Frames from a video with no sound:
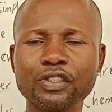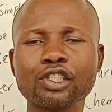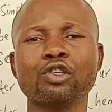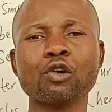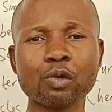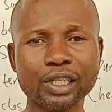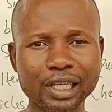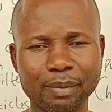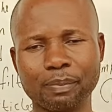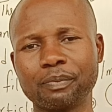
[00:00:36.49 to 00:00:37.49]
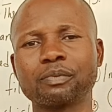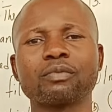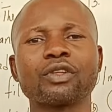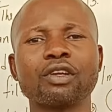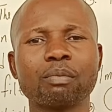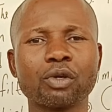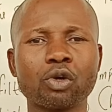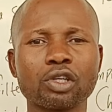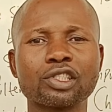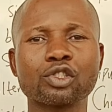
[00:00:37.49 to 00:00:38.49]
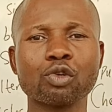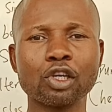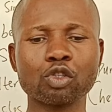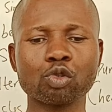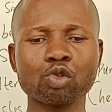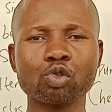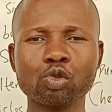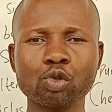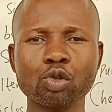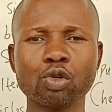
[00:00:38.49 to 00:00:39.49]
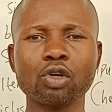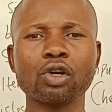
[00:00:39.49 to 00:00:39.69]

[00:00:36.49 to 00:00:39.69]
video with them because it's going to do